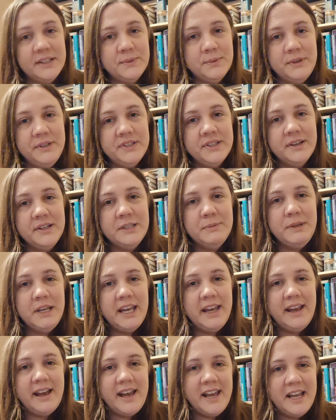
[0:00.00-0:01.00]
one is going to
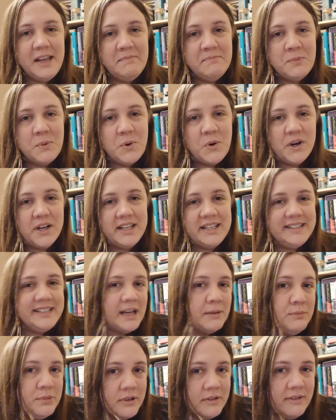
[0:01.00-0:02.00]
be a more
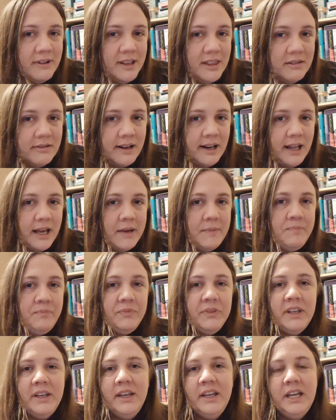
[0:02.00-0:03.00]
contemporary thriller,
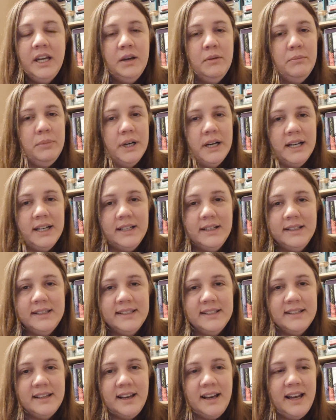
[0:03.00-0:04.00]
but
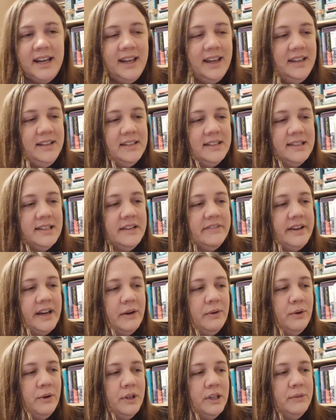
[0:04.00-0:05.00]
I just love
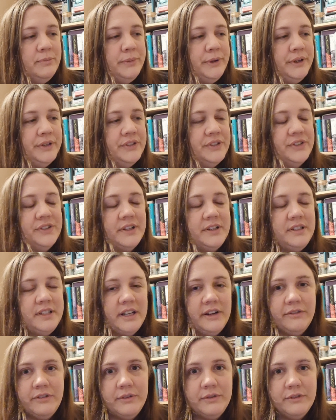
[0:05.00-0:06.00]
how all the books are so
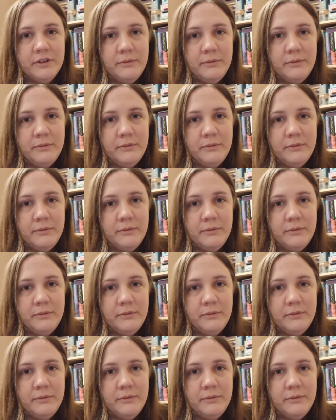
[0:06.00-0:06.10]
different